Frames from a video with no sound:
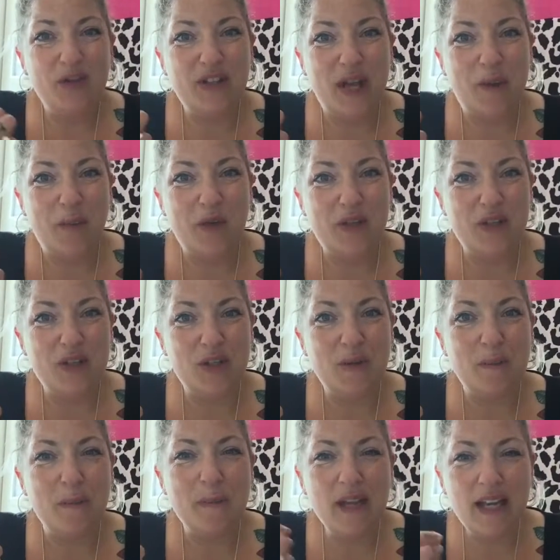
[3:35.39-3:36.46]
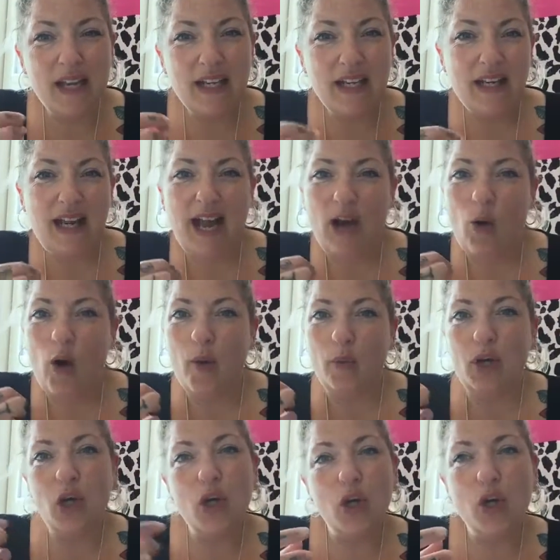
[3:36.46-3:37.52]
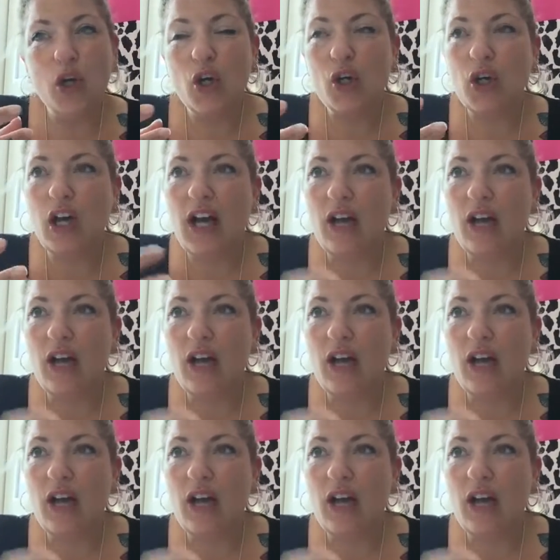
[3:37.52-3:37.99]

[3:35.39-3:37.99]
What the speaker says: that would mean and how I would look,